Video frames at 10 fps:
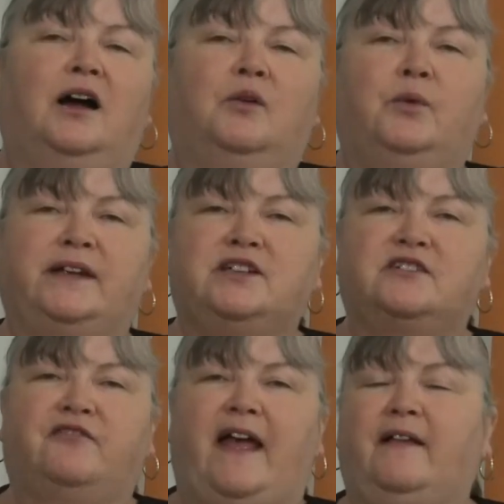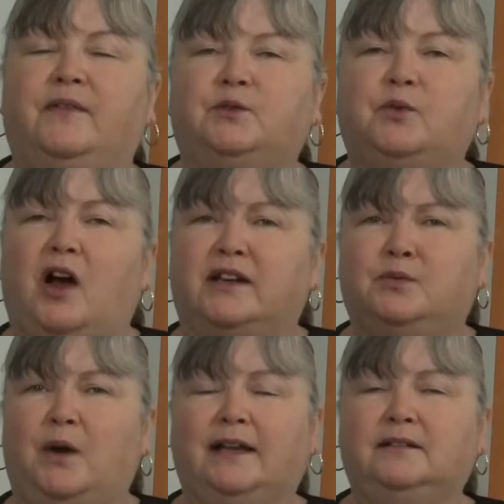we just found the right
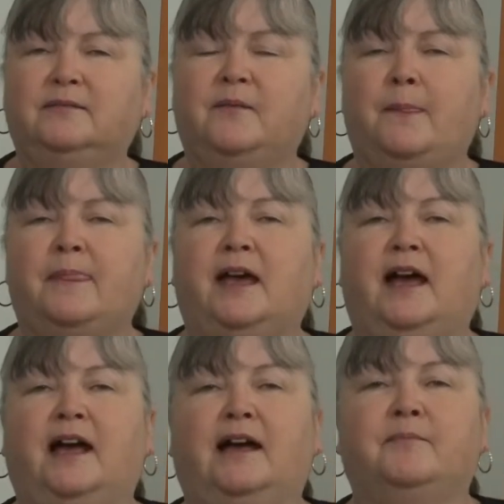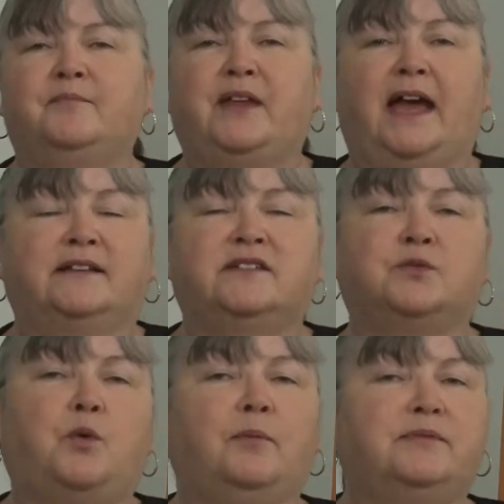one and
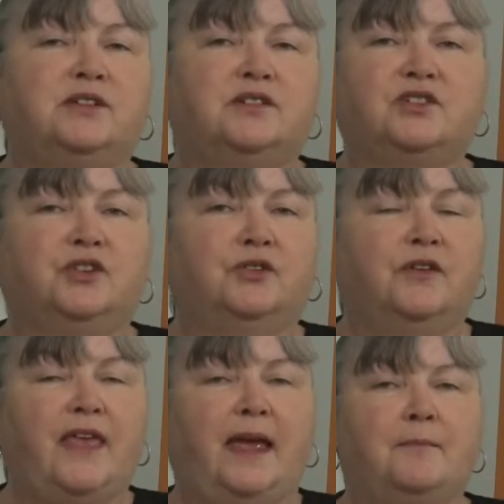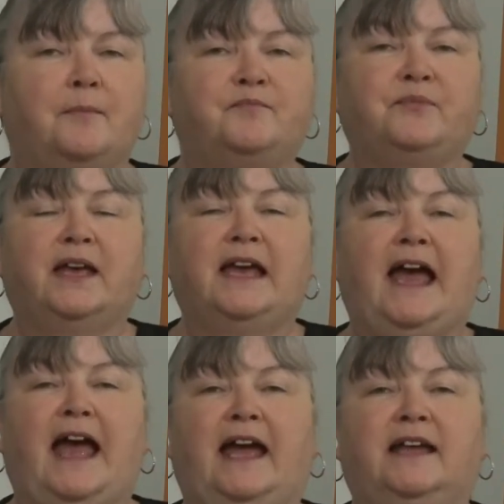swapped to them.
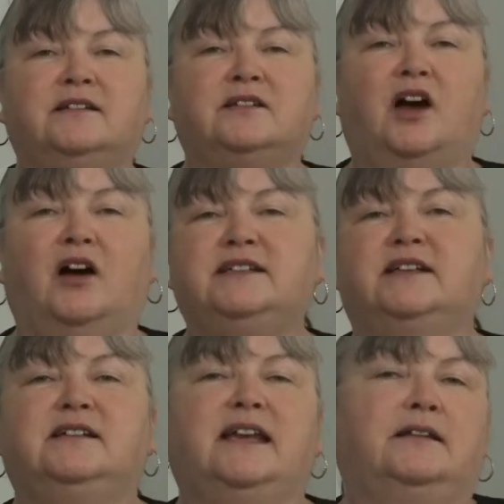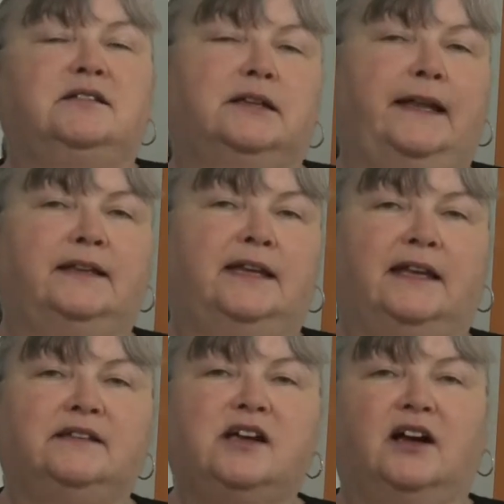And I didn't need to let the
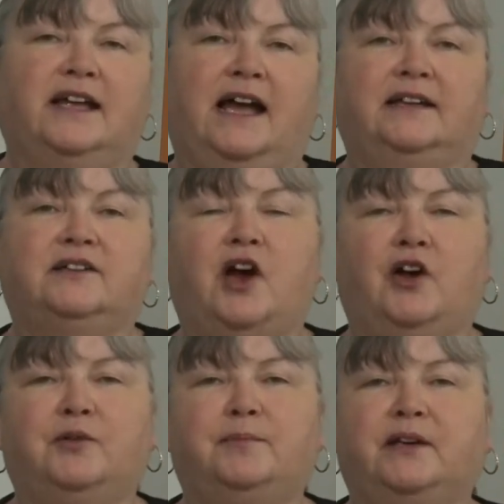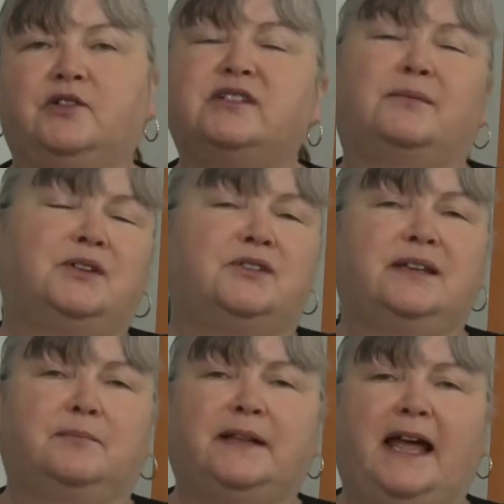NDIA know because I'm
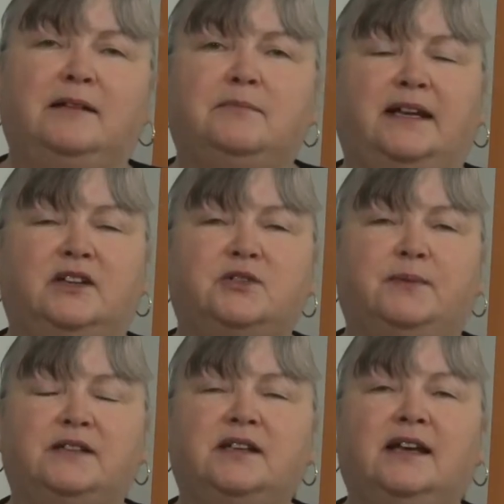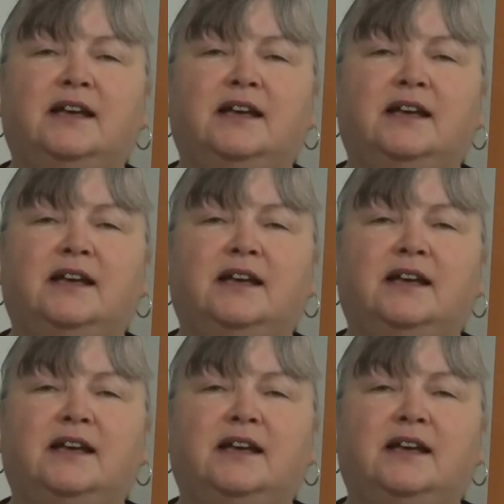using plan management.